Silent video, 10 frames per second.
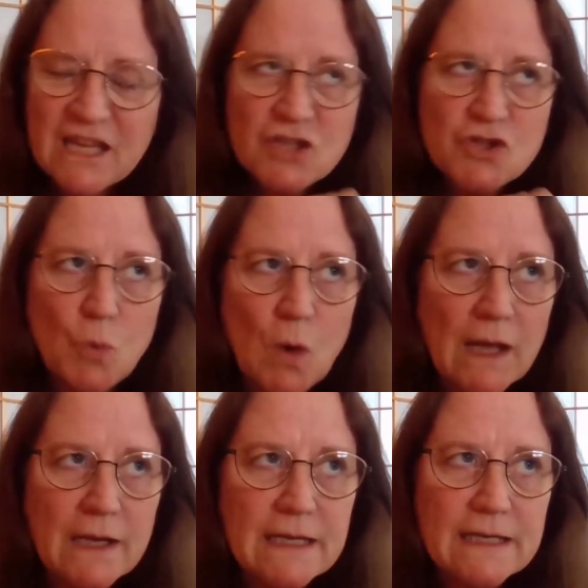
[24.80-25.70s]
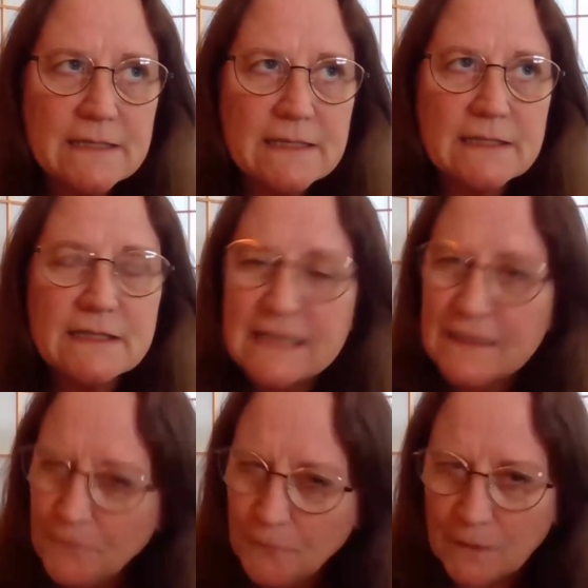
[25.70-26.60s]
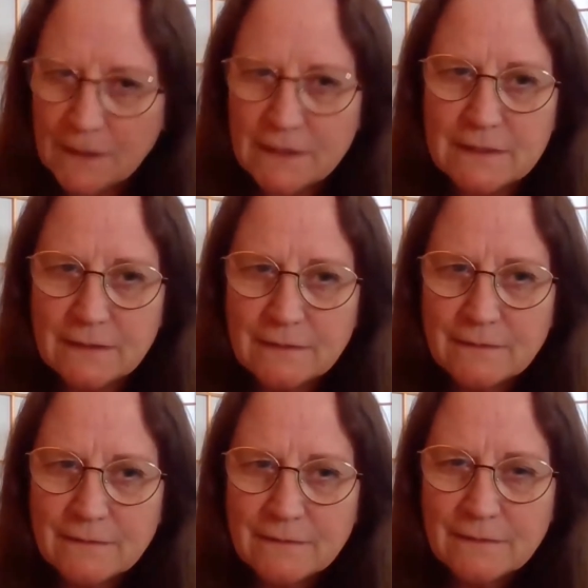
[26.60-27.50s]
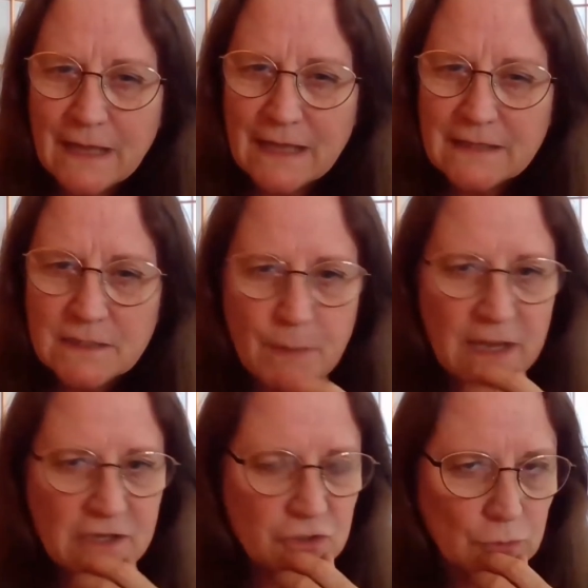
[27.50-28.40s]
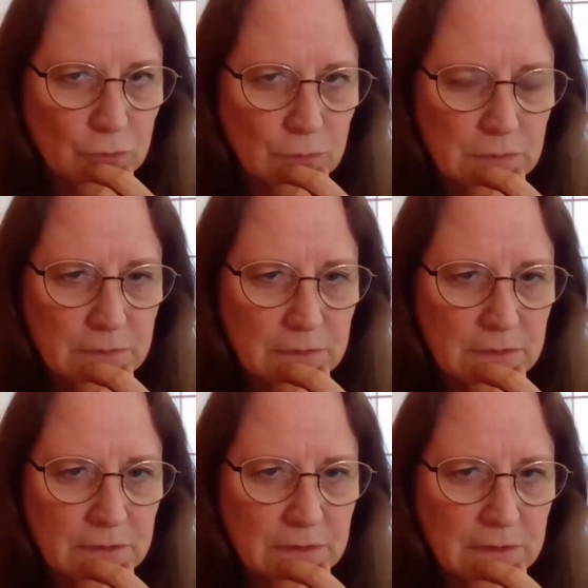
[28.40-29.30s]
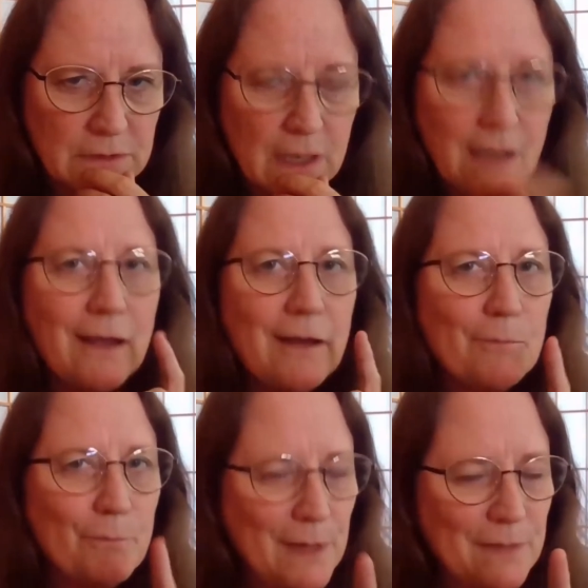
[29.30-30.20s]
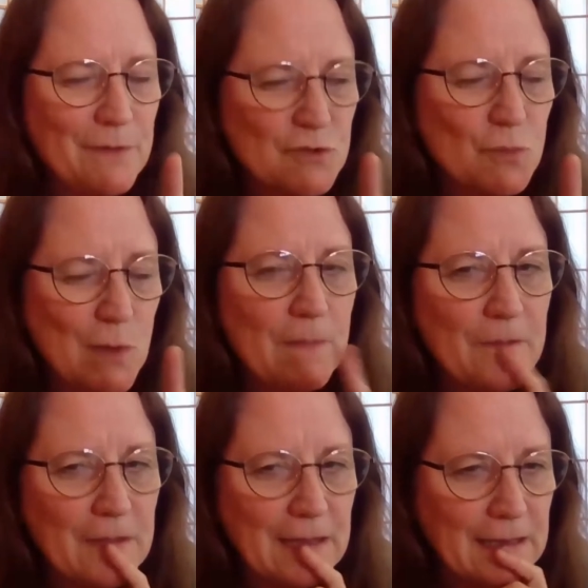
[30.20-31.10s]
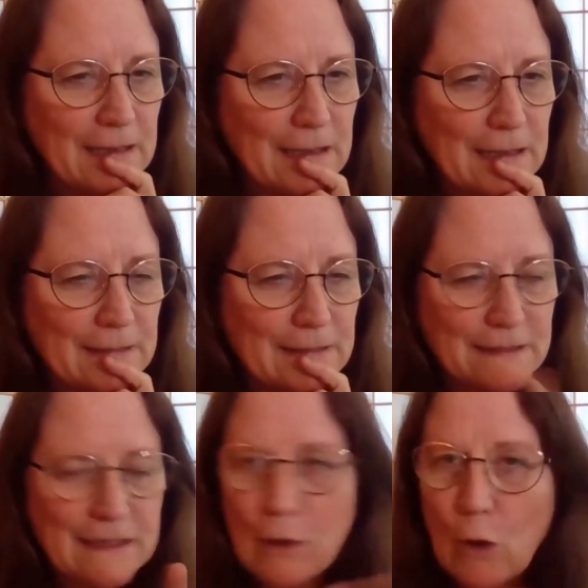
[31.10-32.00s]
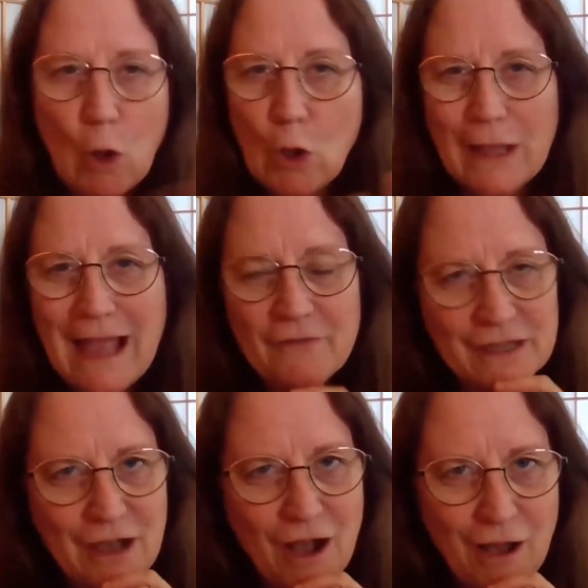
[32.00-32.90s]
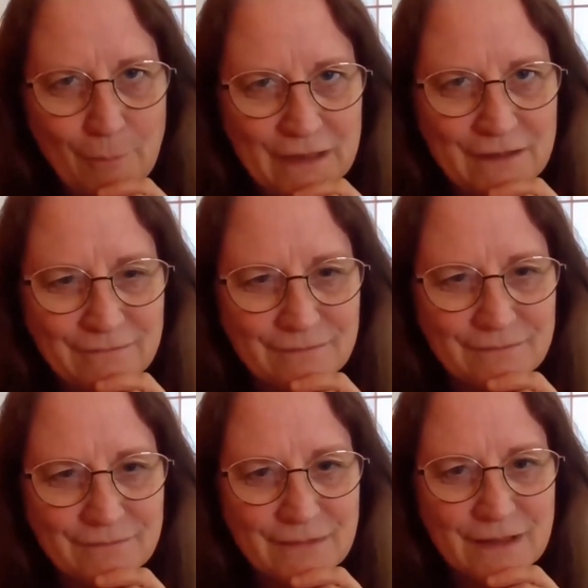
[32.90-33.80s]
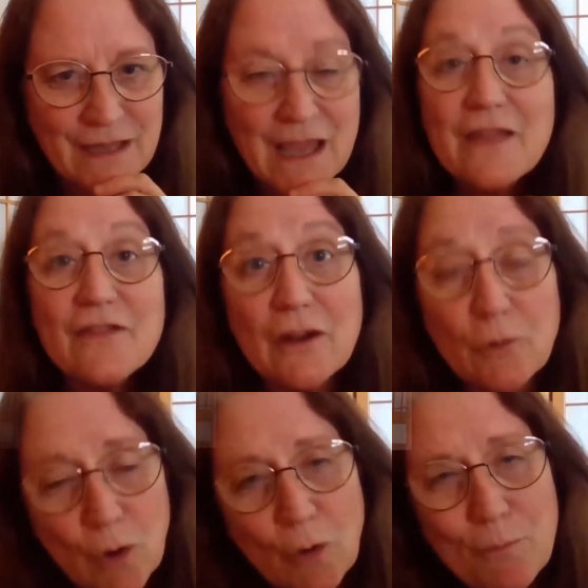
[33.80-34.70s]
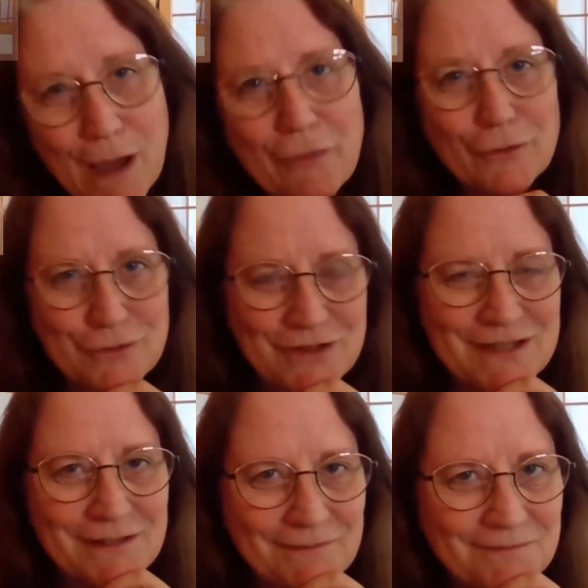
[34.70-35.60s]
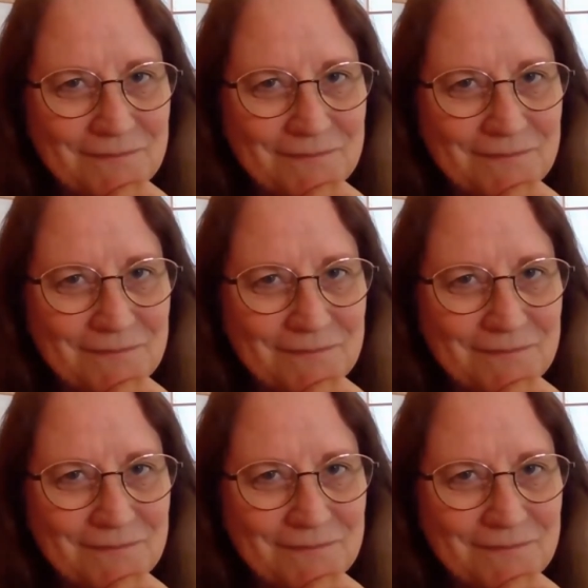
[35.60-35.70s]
Each one is different and special. But there's one thing that they all have in common. They are all mothers